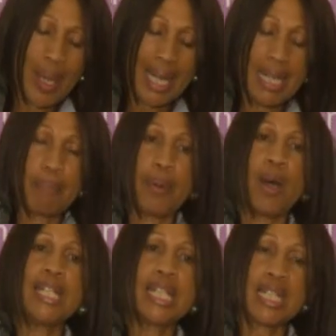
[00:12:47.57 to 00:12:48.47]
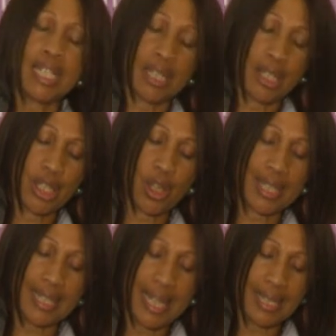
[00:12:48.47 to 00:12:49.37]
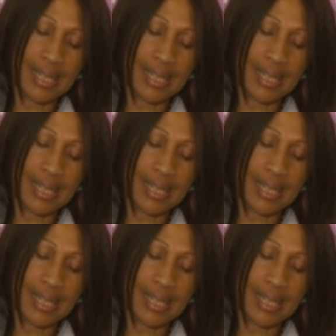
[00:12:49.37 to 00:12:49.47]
and one that does not quickly